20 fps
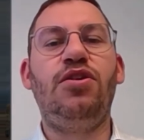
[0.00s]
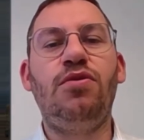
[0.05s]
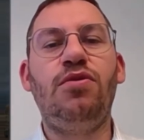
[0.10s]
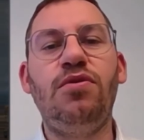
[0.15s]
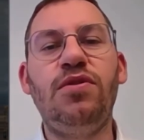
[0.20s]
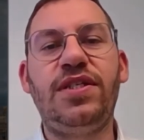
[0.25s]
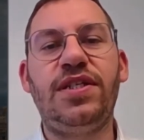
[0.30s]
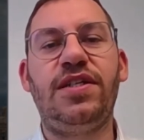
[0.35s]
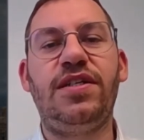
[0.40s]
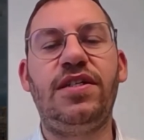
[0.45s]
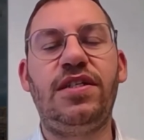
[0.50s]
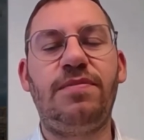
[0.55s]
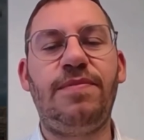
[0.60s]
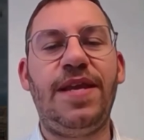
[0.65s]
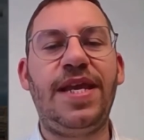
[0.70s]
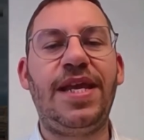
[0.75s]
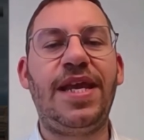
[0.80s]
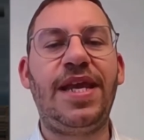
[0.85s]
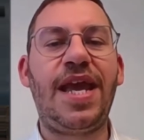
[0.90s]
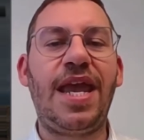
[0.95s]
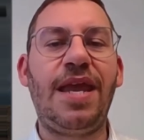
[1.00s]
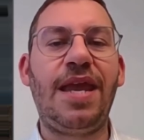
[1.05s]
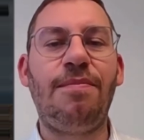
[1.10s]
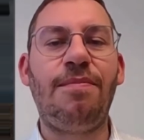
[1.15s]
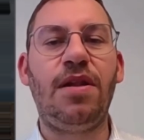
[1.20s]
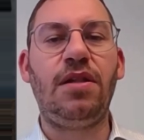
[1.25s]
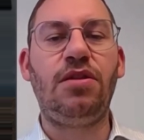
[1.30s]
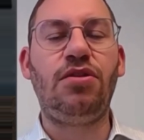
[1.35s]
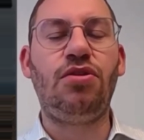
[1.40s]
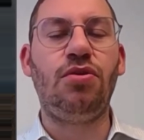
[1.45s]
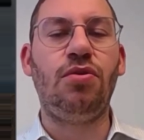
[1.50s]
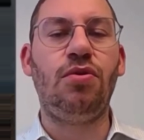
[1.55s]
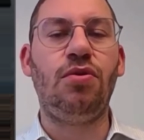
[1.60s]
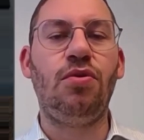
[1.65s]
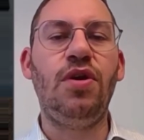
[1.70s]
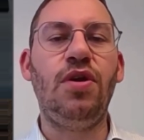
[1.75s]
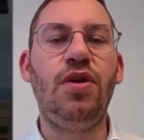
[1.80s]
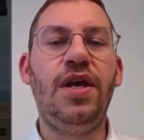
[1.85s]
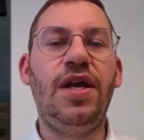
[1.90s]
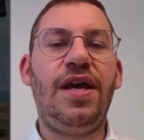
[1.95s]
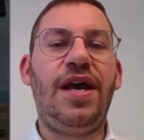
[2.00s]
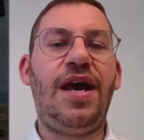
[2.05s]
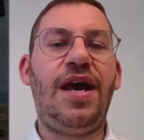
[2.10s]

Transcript: users being able to